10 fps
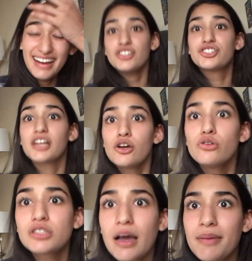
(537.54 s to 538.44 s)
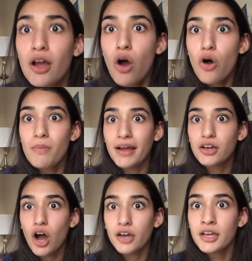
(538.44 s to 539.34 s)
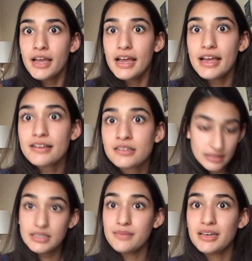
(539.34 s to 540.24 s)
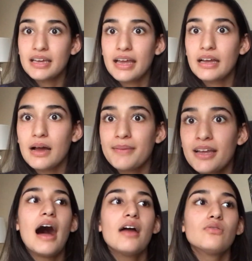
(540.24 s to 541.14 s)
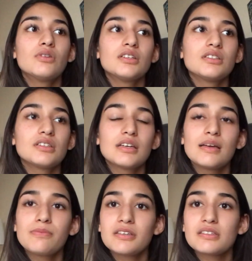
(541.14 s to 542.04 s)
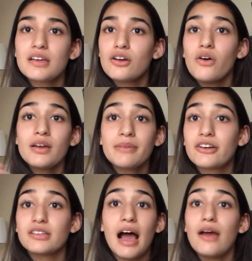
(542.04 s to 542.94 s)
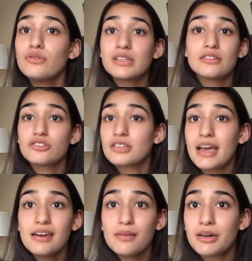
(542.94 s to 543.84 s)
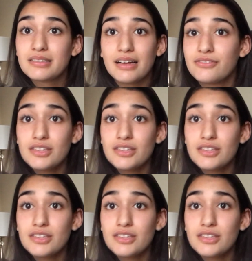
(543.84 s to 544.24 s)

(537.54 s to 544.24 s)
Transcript: She's like, who's coming? Oh my god, is a demon king coming? I wanted to keep this thing going because I was entertaining myself.